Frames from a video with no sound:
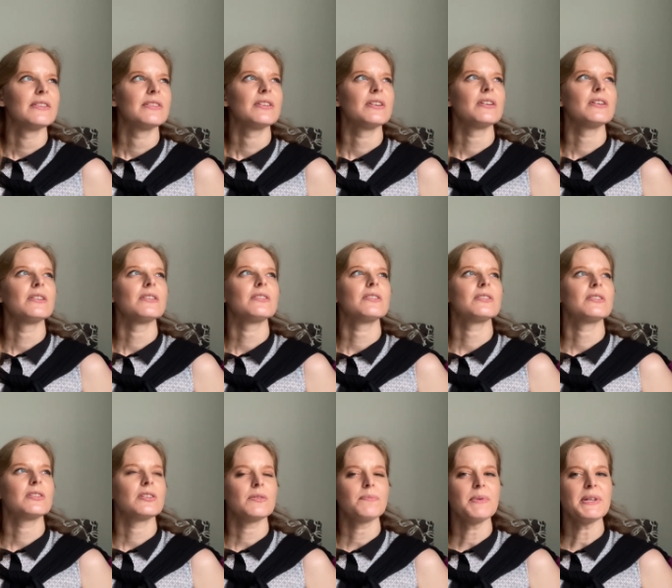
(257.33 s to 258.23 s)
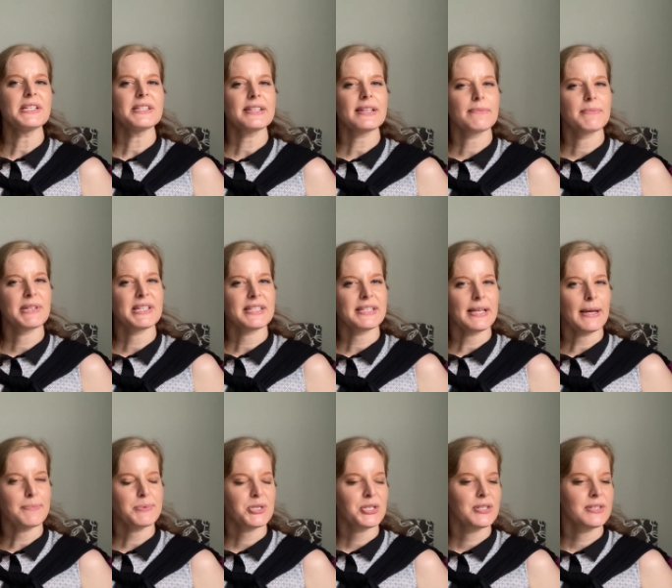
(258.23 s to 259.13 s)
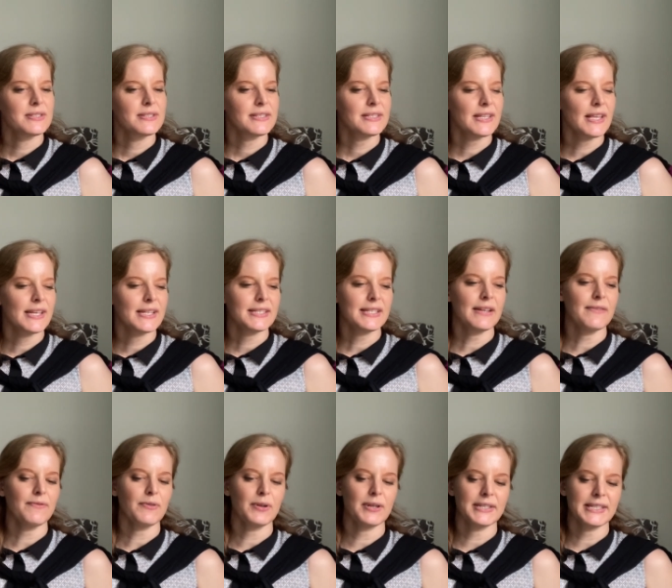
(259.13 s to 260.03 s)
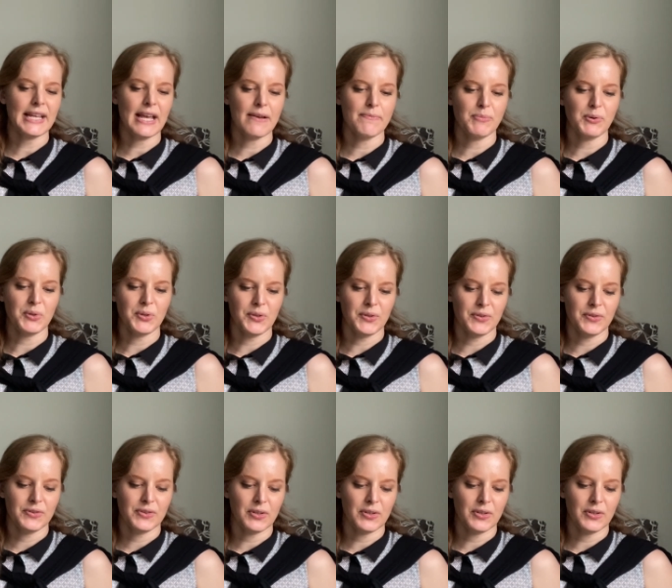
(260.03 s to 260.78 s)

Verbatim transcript: There could be some exceptions, like say for example,